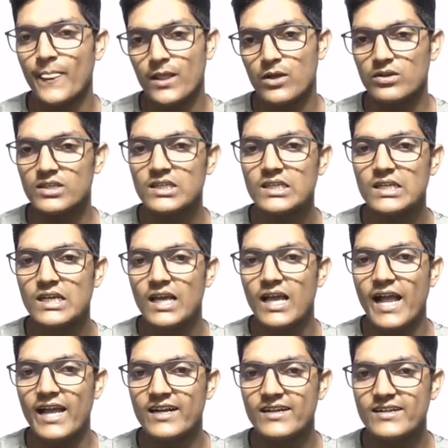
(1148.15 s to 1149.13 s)
Okay,
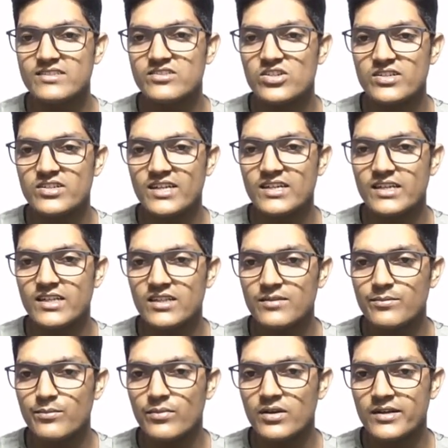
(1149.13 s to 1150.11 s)
and it is
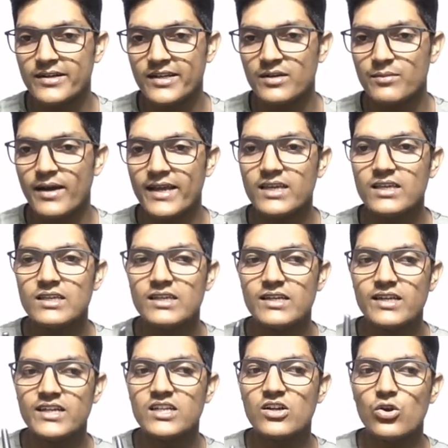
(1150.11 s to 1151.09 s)
written by
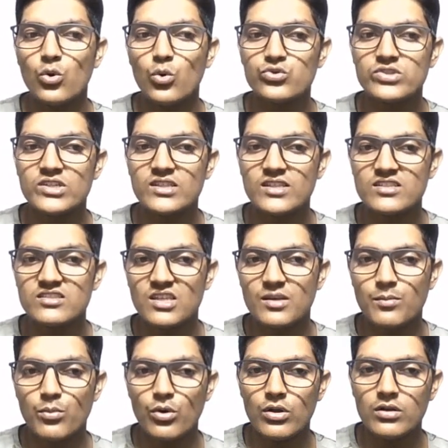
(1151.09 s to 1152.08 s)
enclosing the
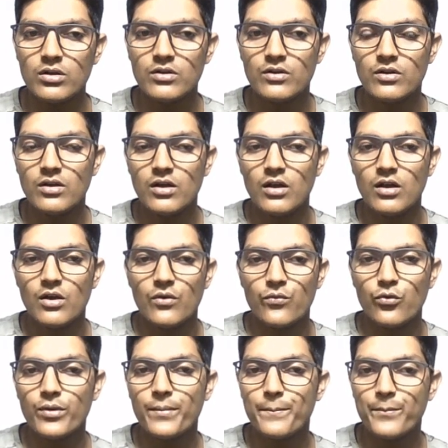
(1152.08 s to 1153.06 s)
symbol
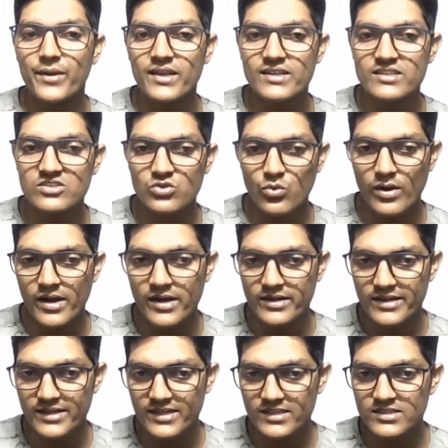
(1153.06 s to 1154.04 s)
for base
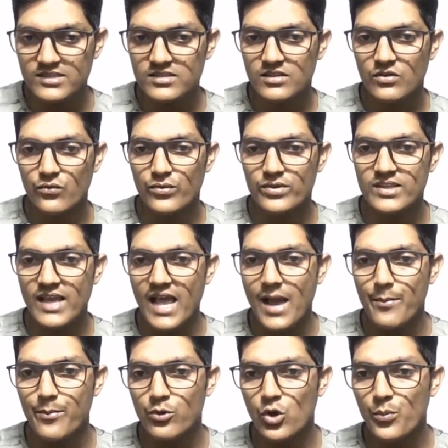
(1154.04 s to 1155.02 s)
quantities with
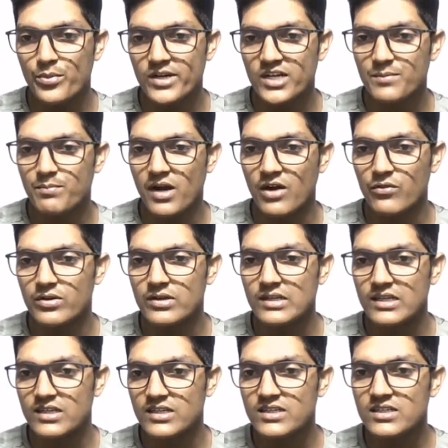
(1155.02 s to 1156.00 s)
appropriate
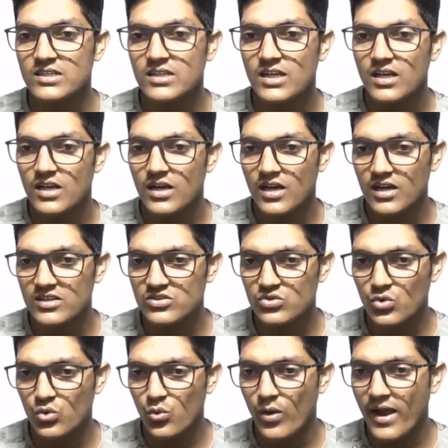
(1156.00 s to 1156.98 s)
power in a
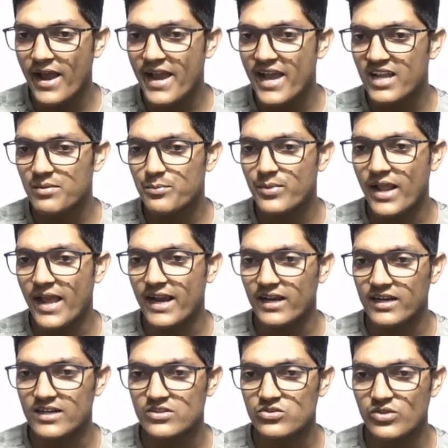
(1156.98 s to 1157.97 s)
square
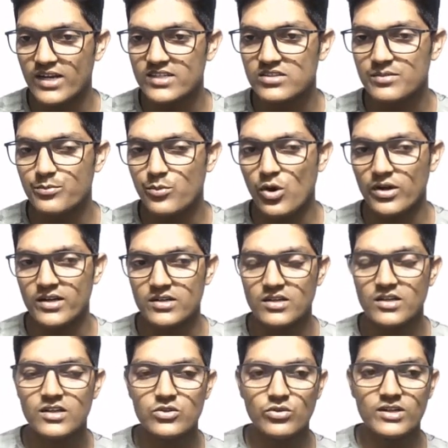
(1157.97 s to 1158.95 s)
bracket. So that is
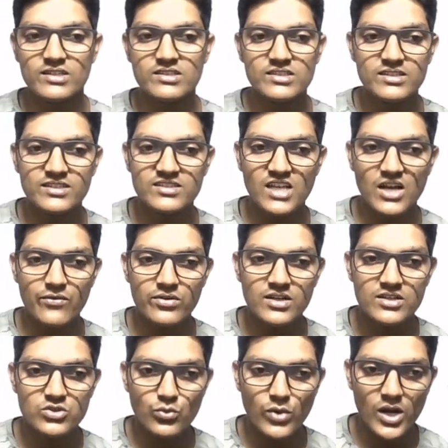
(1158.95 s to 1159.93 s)
important. You can see this is our
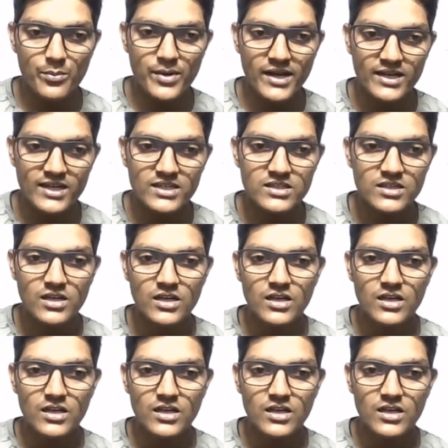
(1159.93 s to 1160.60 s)
a square bracket.